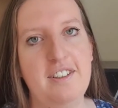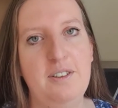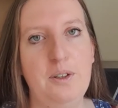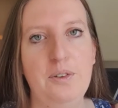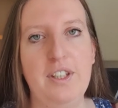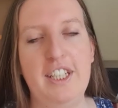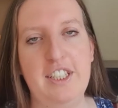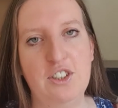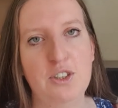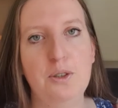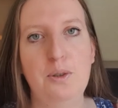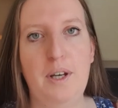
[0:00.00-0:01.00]
you need
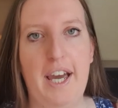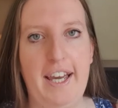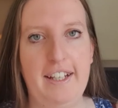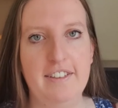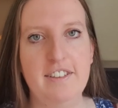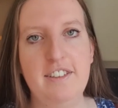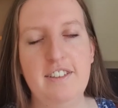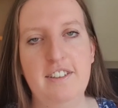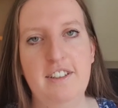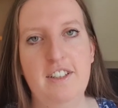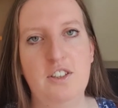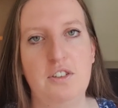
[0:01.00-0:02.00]
two ends.
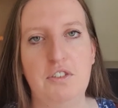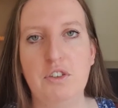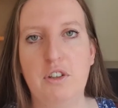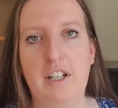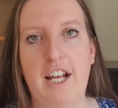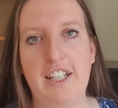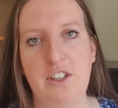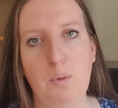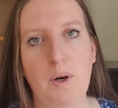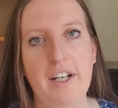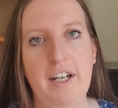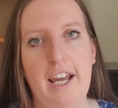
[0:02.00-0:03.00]
So if you don't like the
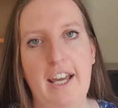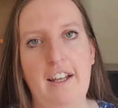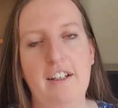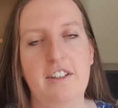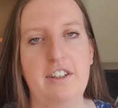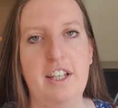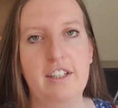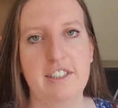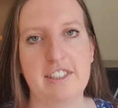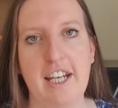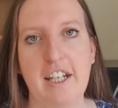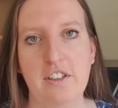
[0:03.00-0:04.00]
one end, then the
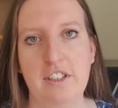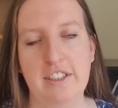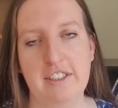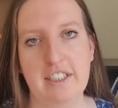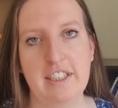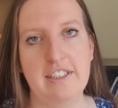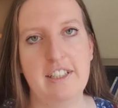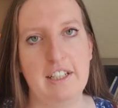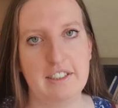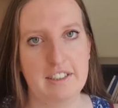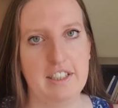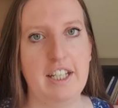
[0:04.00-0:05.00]
scale doesn't
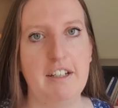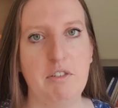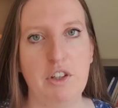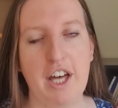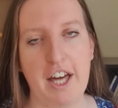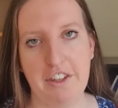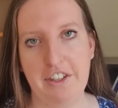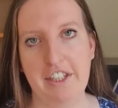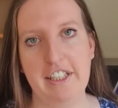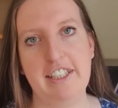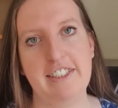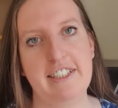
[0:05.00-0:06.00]
exist, and therefore the other
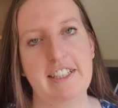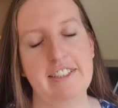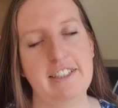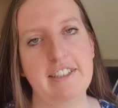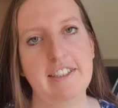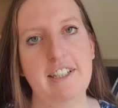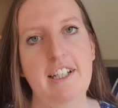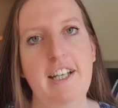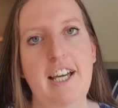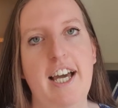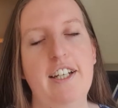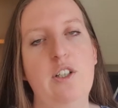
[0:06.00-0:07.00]
thing doesn't exist.
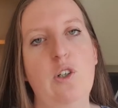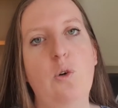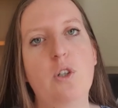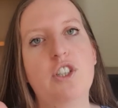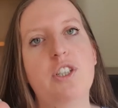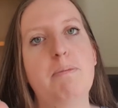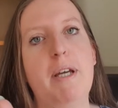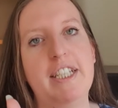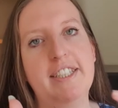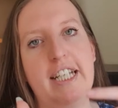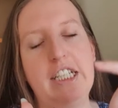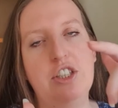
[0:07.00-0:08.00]
And in order to make
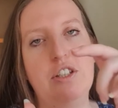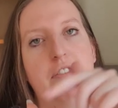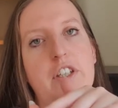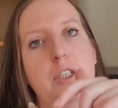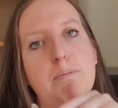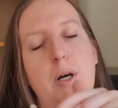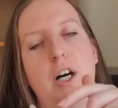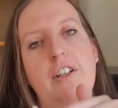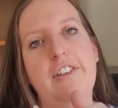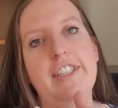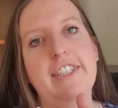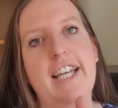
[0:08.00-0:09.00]
sense of this part
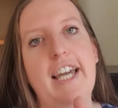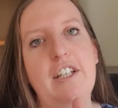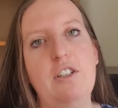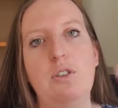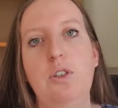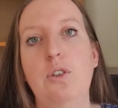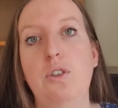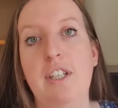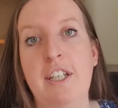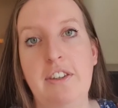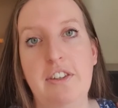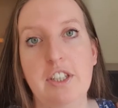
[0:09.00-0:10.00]
of the scale, you
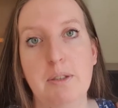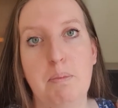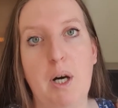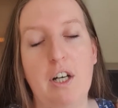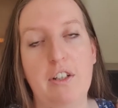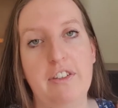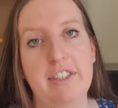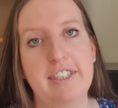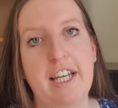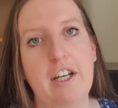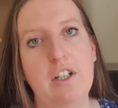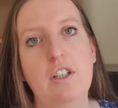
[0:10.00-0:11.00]
need this part of the
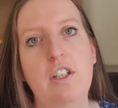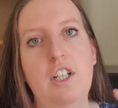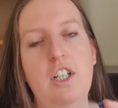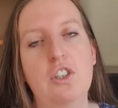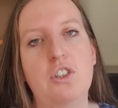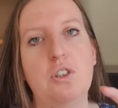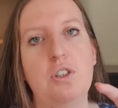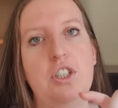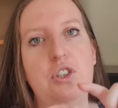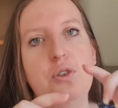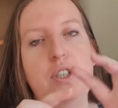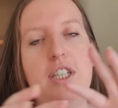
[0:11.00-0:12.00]
scale. So
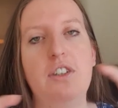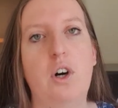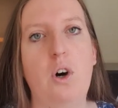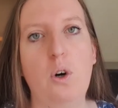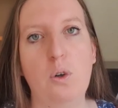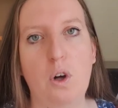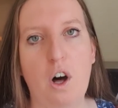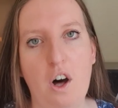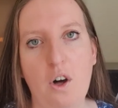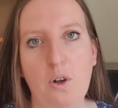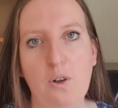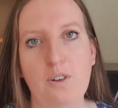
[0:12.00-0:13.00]
you need the whole
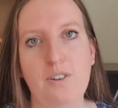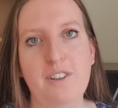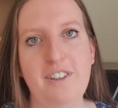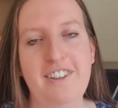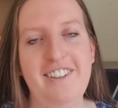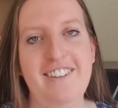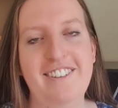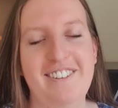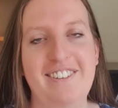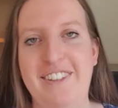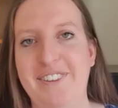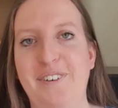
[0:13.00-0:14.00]
whole, you
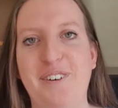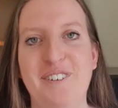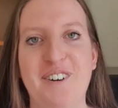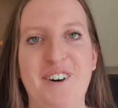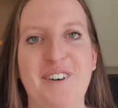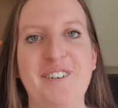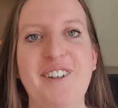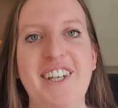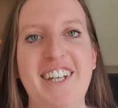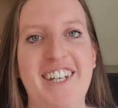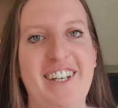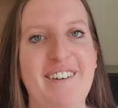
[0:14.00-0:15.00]
need the whole whole
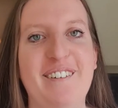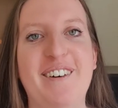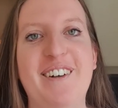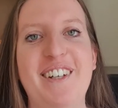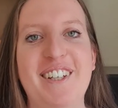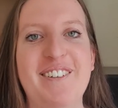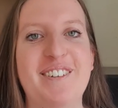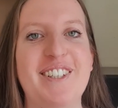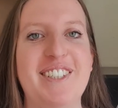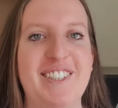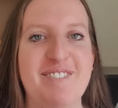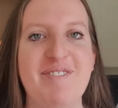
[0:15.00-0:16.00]
in
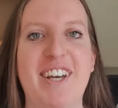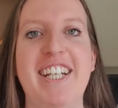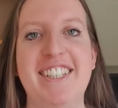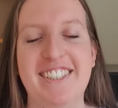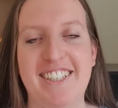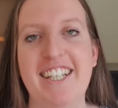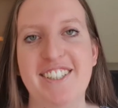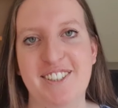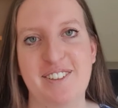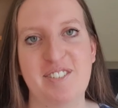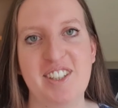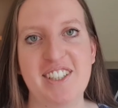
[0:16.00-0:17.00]
order to make sense
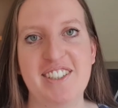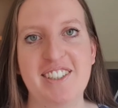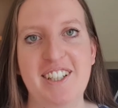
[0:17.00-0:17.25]
of it.